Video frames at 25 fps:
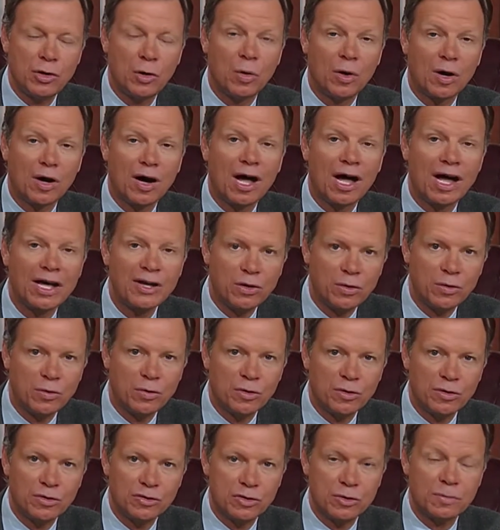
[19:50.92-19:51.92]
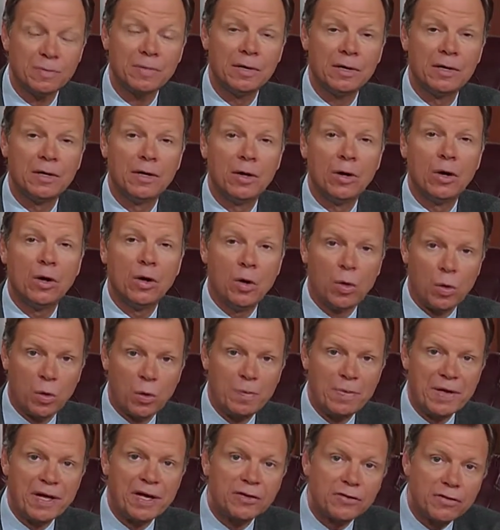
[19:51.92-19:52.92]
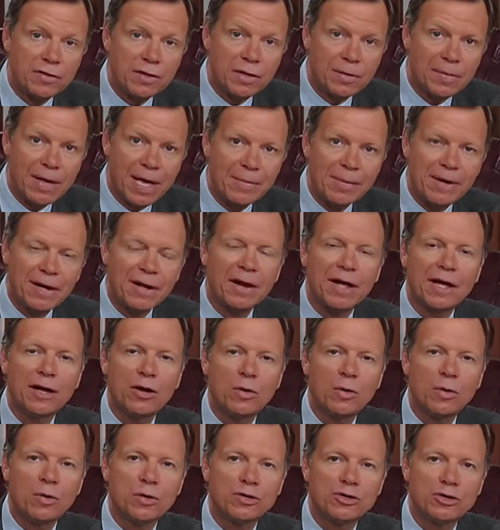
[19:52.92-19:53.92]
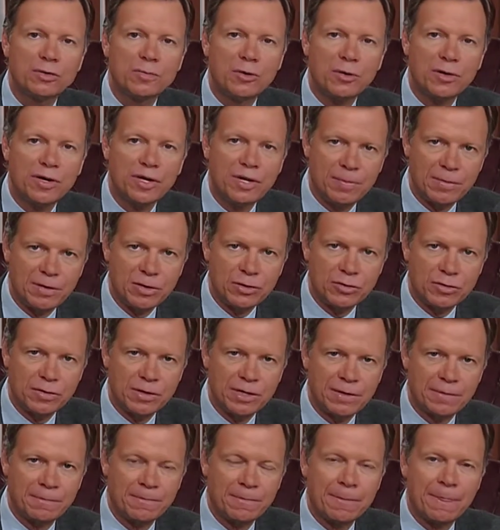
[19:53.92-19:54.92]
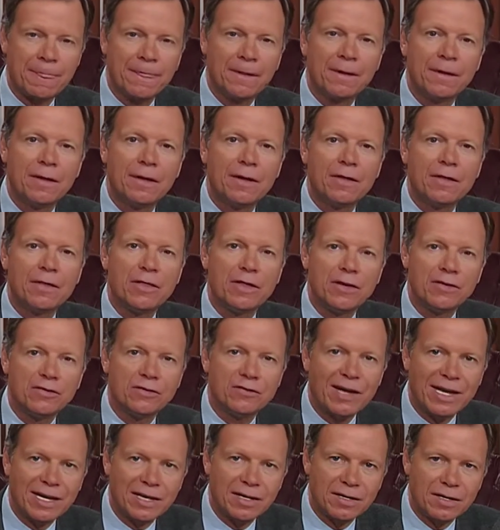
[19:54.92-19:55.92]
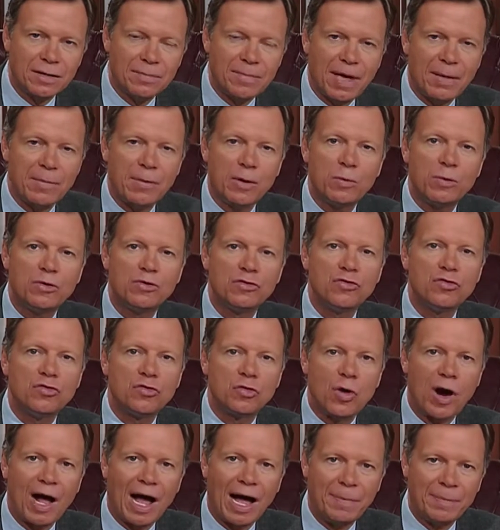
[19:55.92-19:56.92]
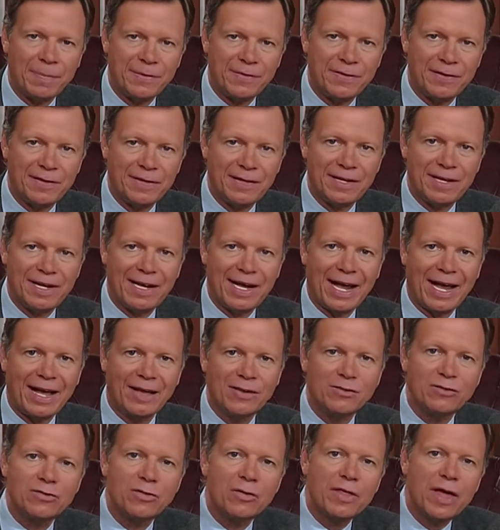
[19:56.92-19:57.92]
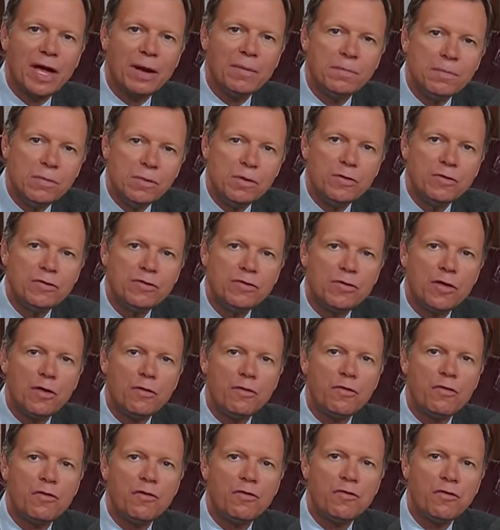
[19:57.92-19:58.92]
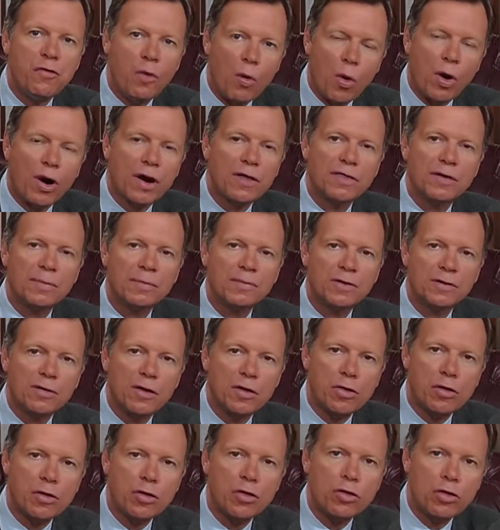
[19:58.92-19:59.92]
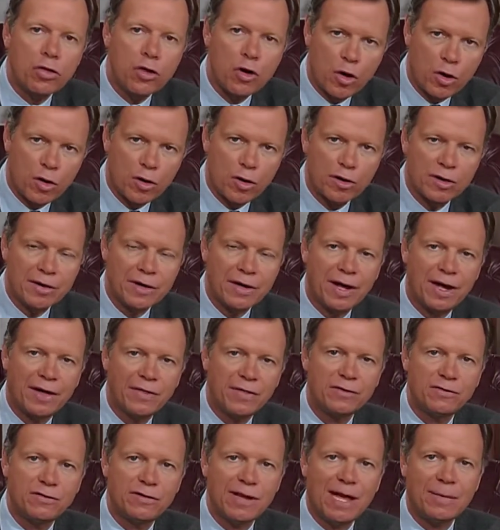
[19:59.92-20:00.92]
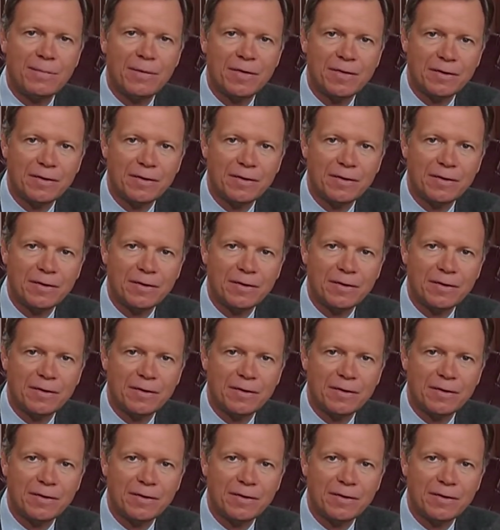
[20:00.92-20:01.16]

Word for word: or idol worship, because the commandment on idol worship or imagery, the second commandment was dropped. And so that moves the fourth up to the third on the Sabbath